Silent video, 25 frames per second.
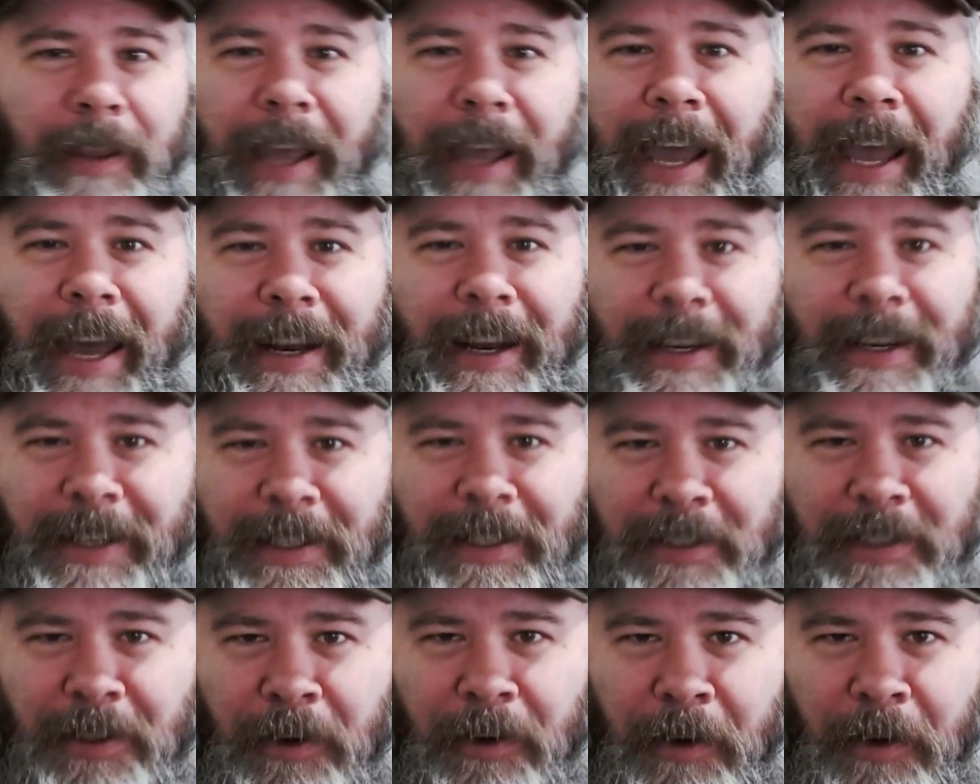they had
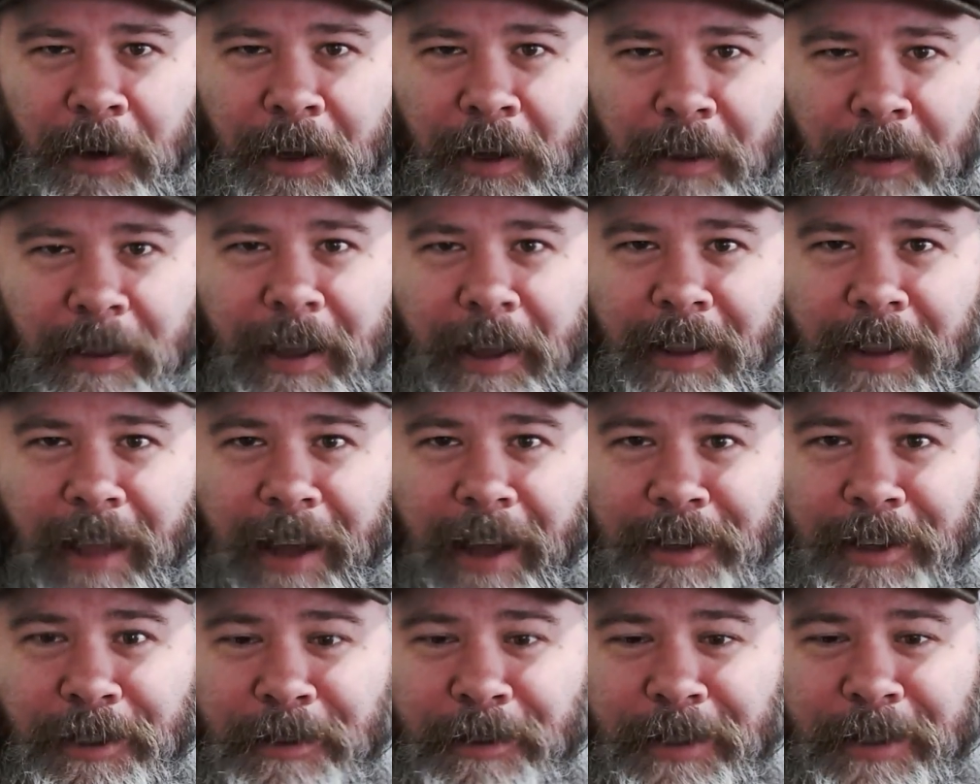a
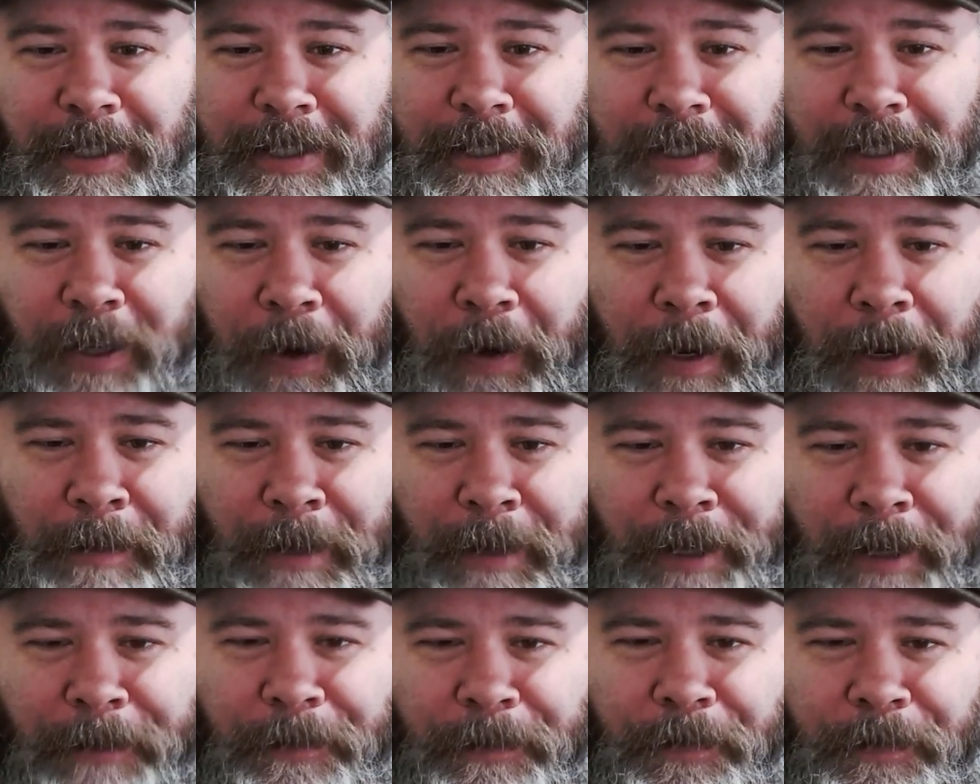theological
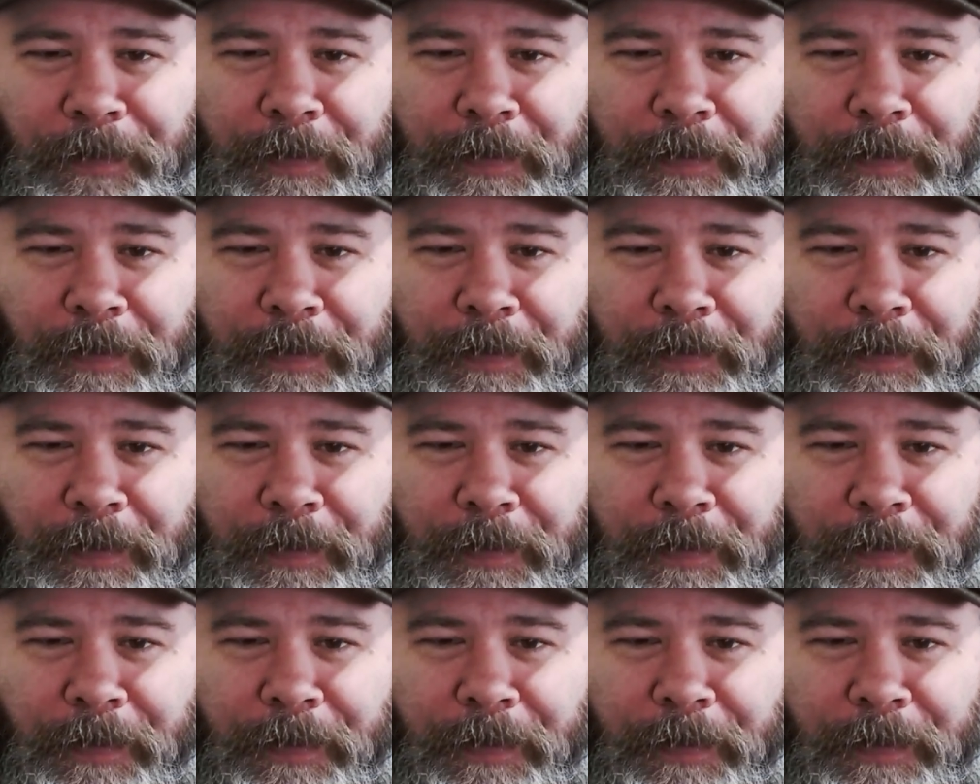disagreement.